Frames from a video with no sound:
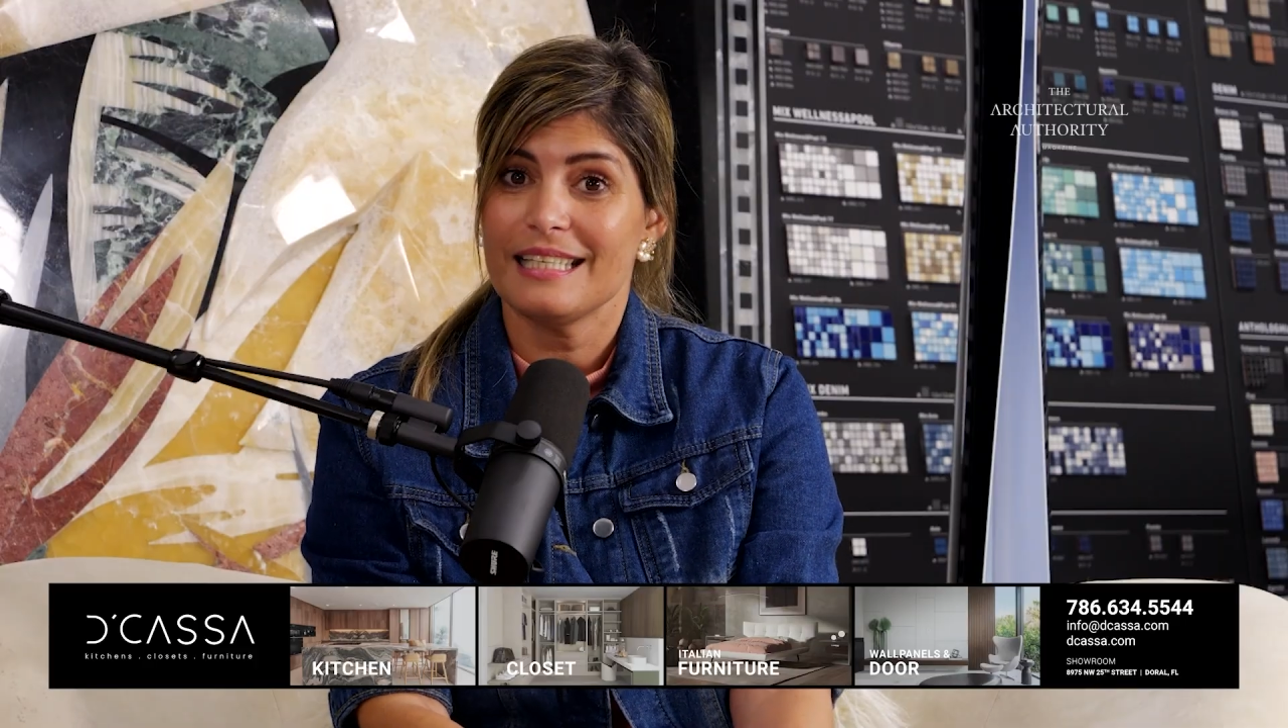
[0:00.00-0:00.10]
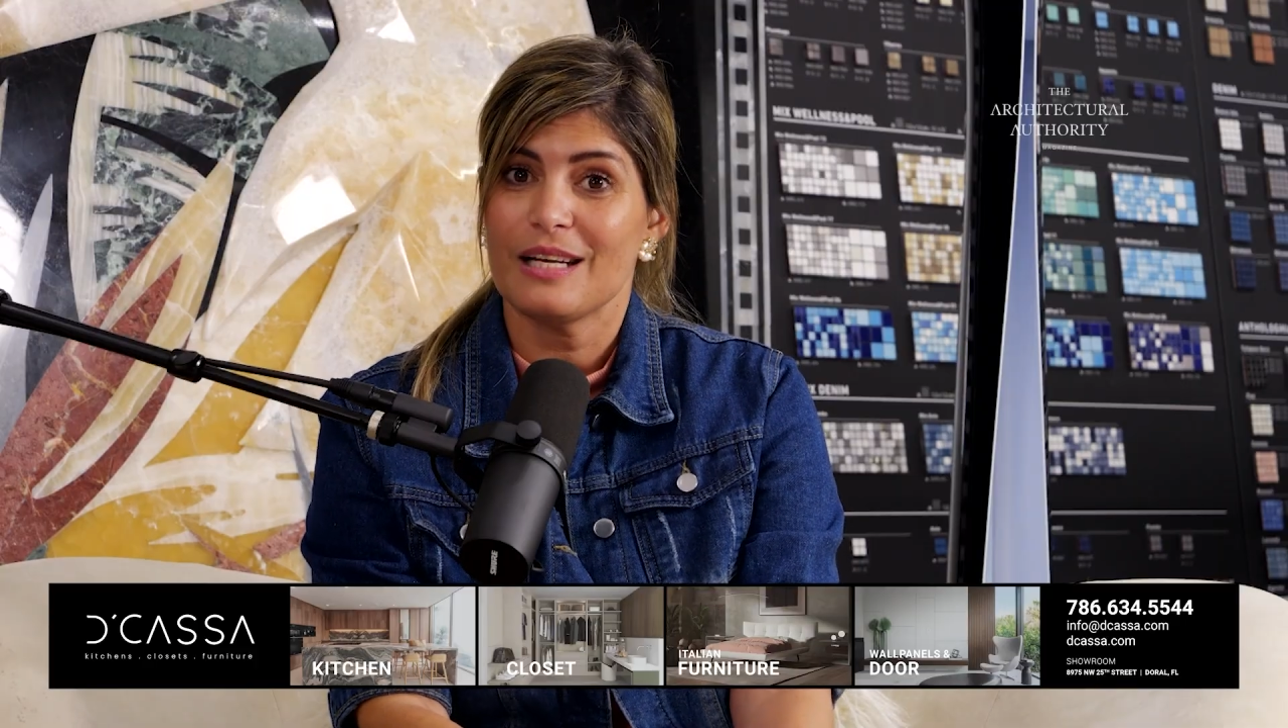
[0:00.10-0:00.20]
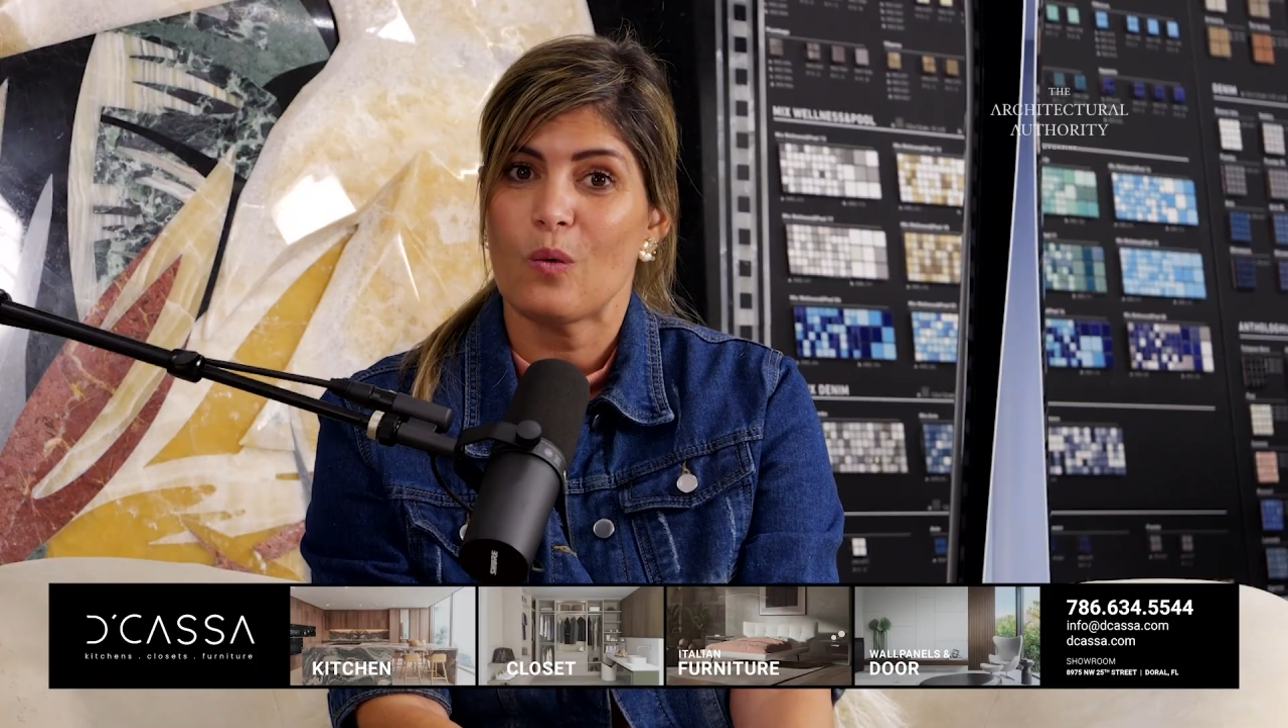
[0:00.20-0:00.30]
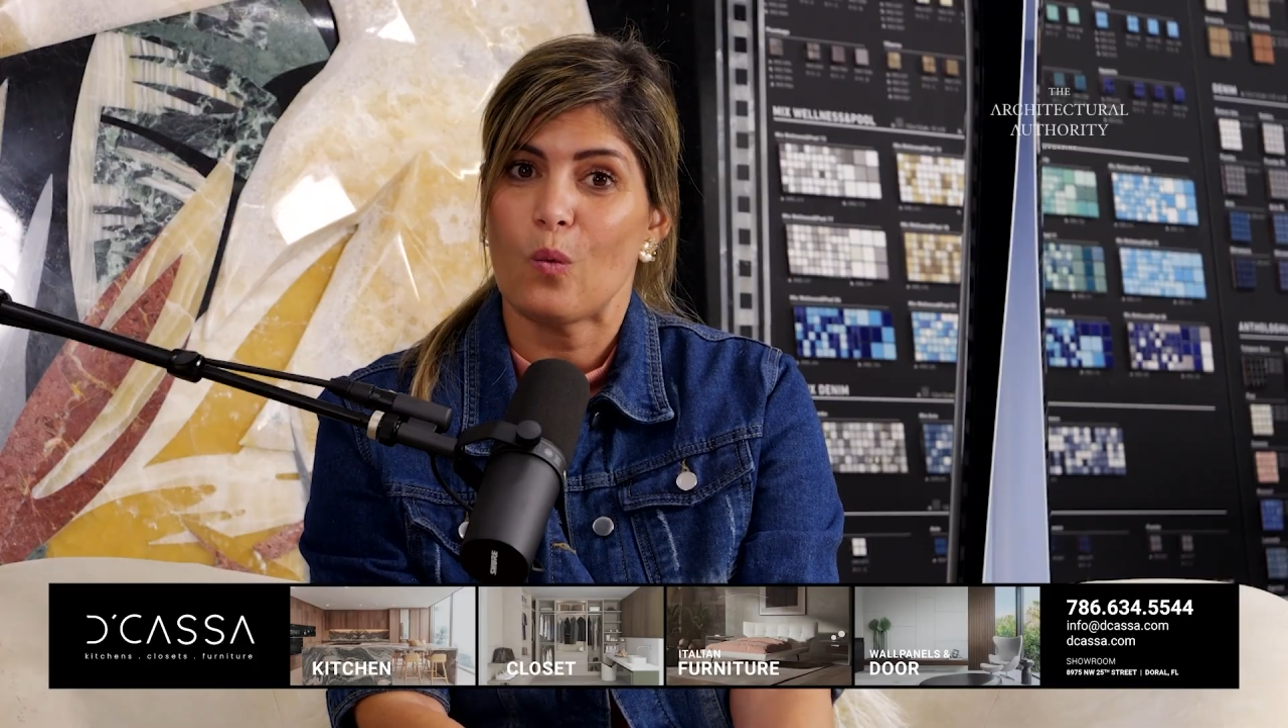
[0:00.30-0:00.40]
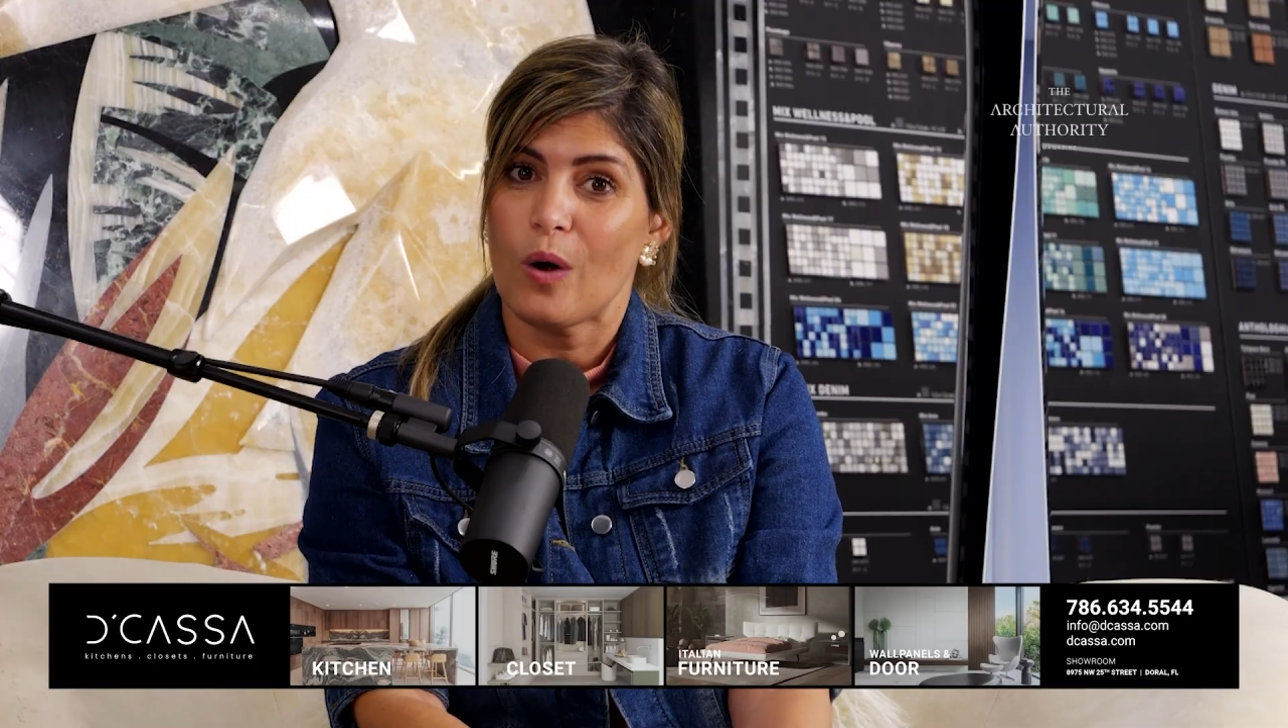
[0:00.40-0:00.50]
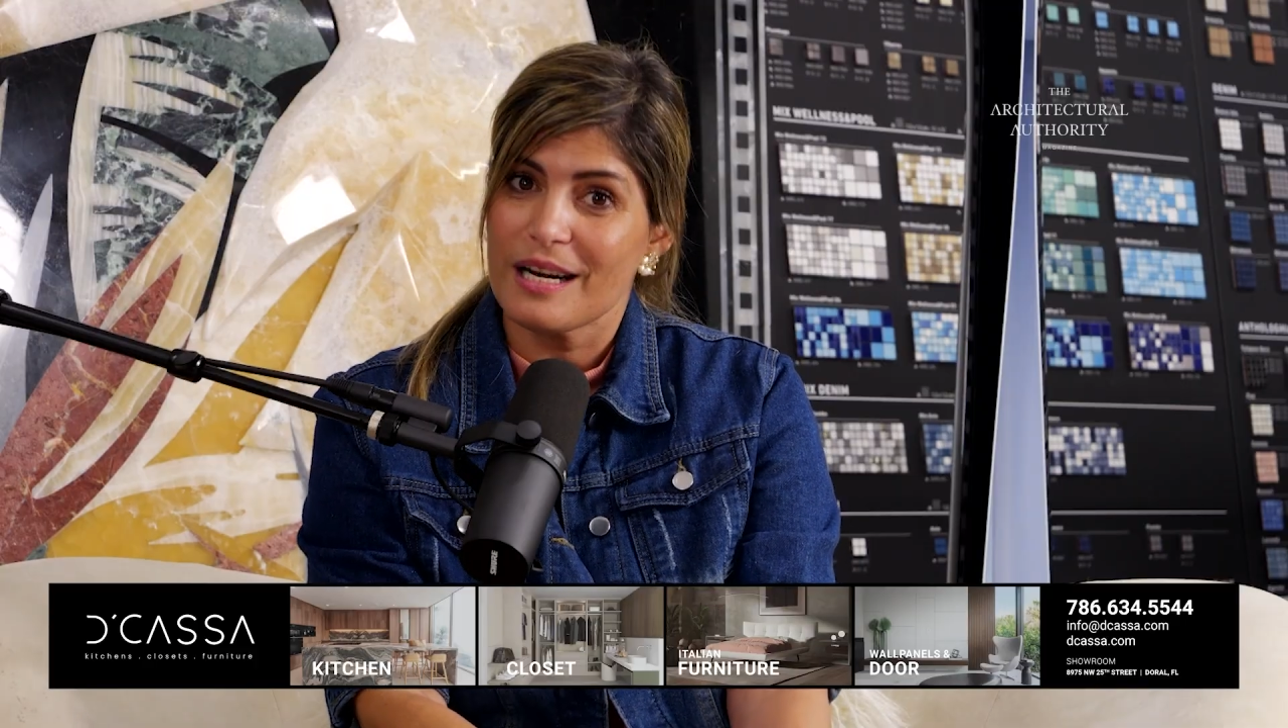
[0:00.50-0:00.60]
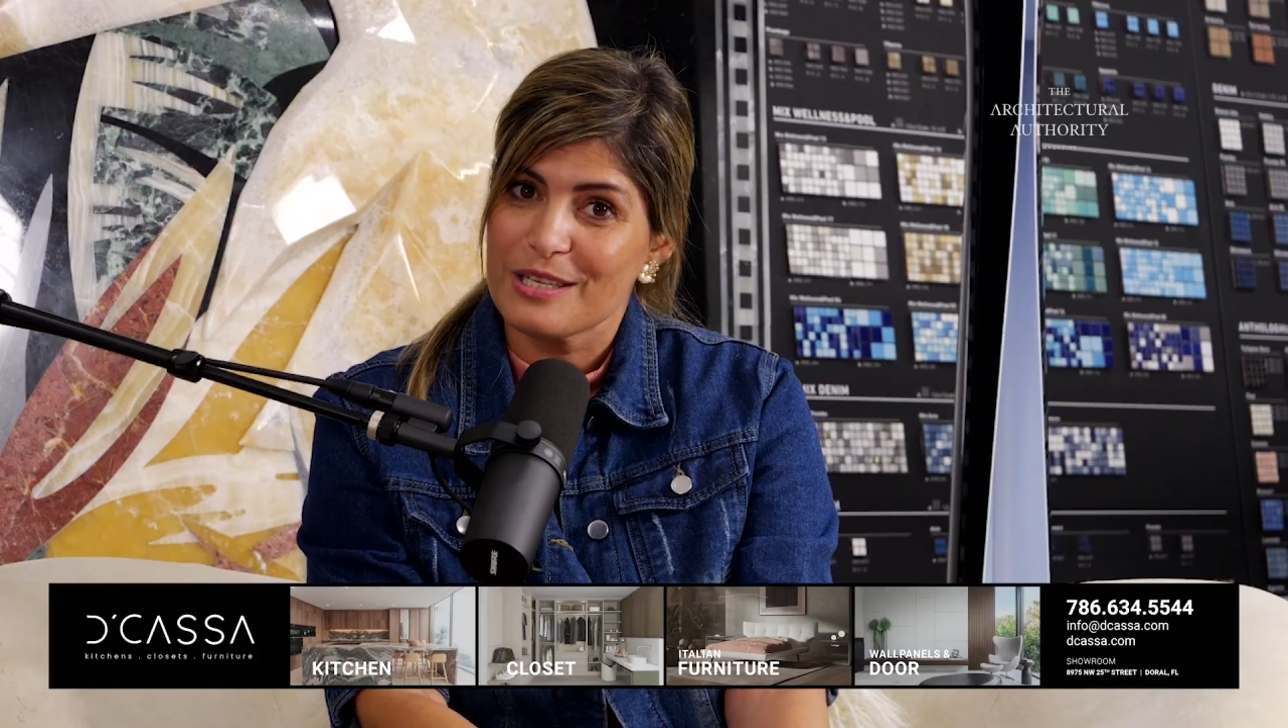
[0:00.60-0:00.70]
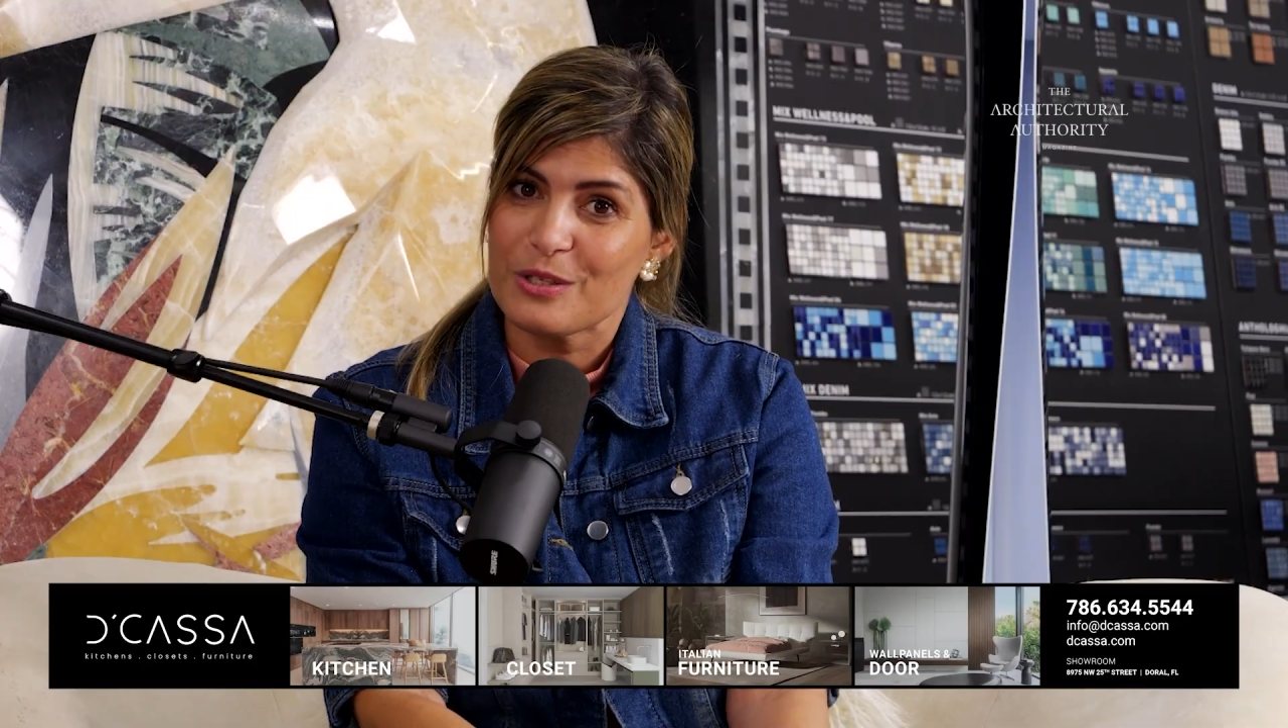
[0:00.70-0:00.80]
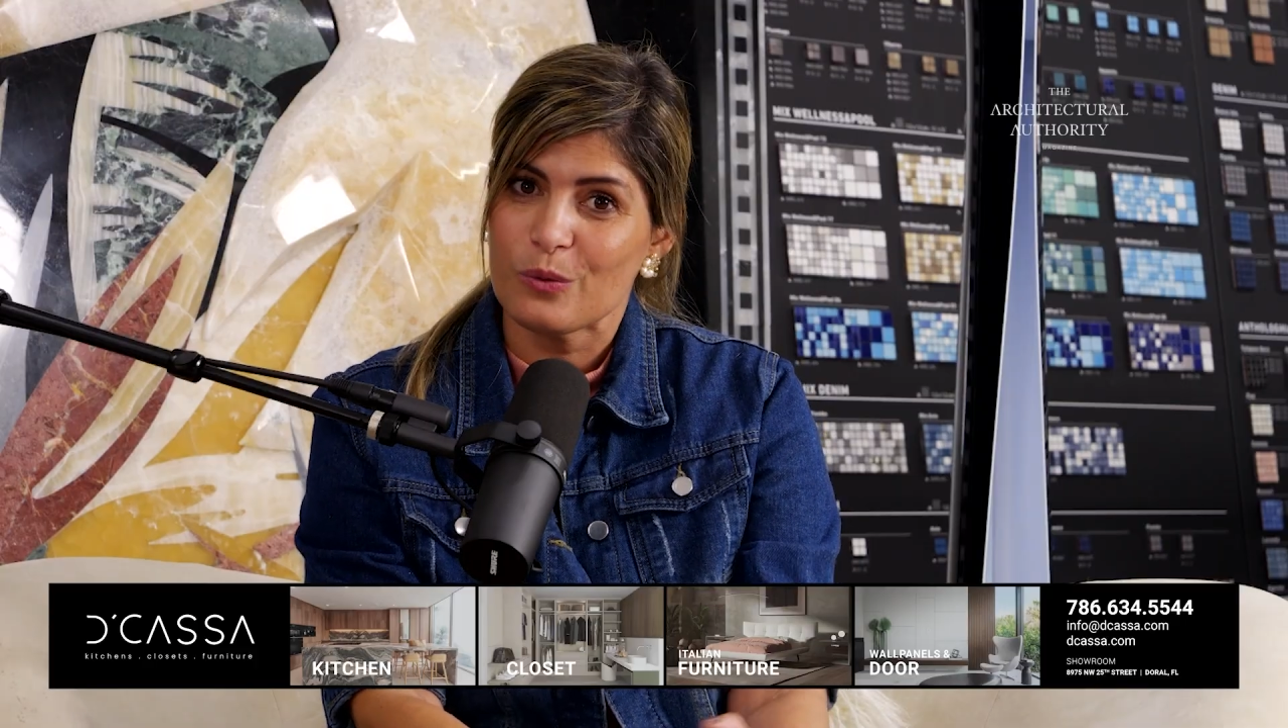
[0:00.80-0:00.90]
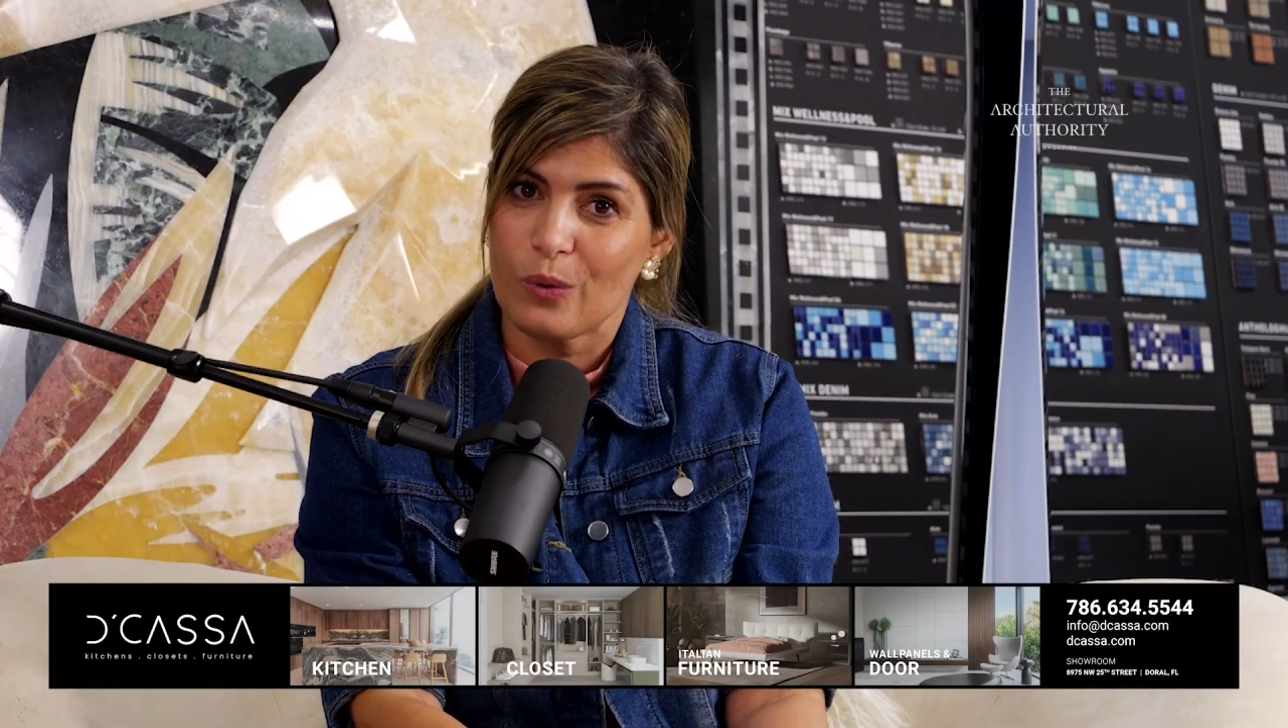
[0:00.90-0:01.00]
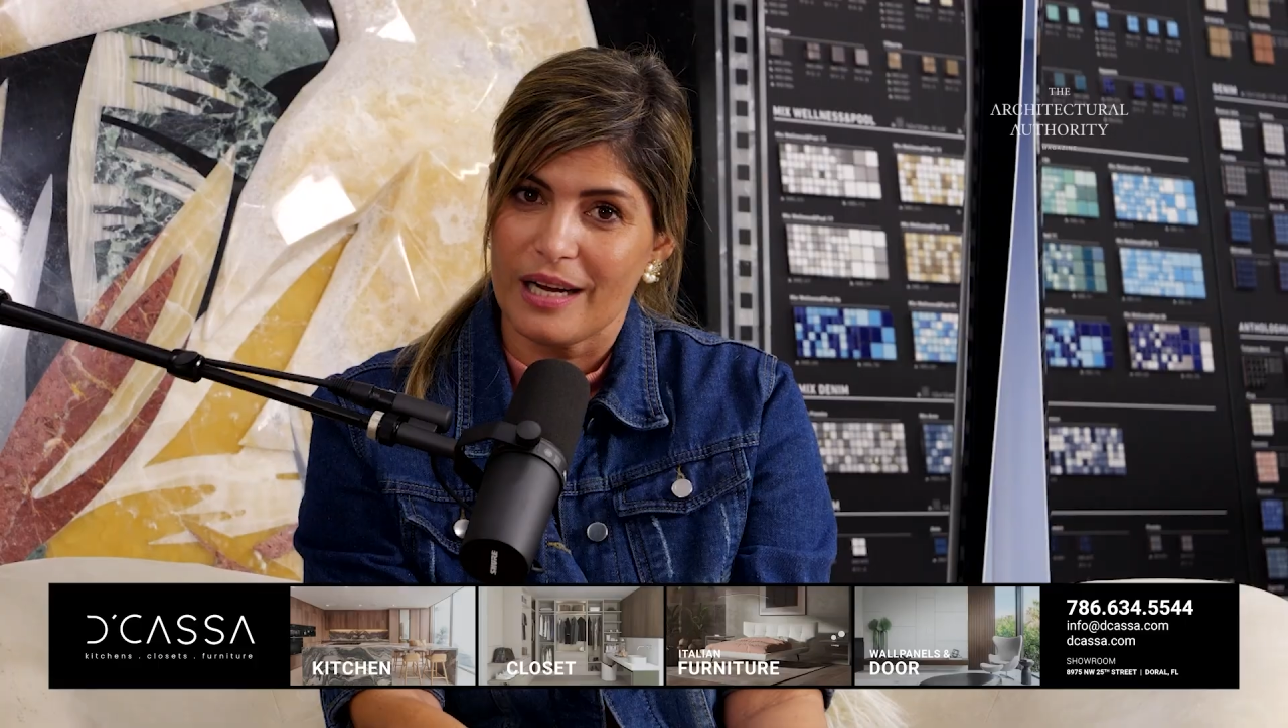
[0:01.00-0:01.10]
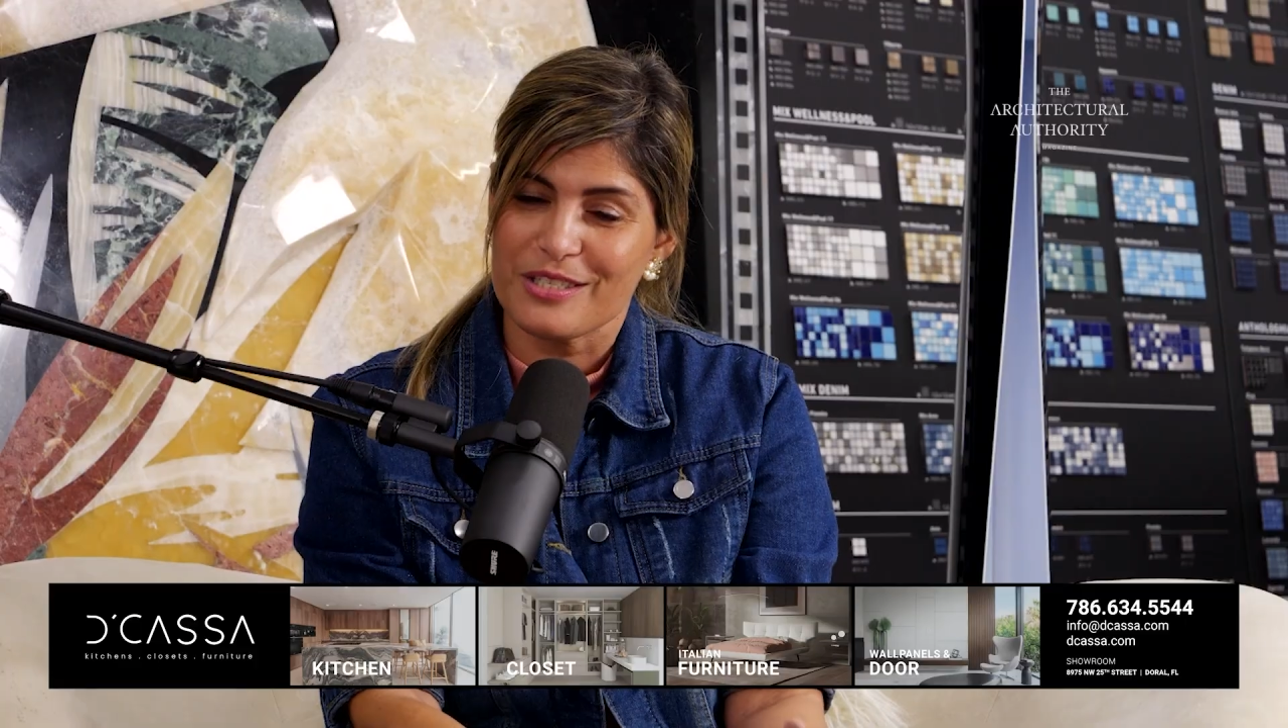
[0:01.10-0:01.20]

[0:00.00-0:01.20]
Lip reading: Wants-to-Watch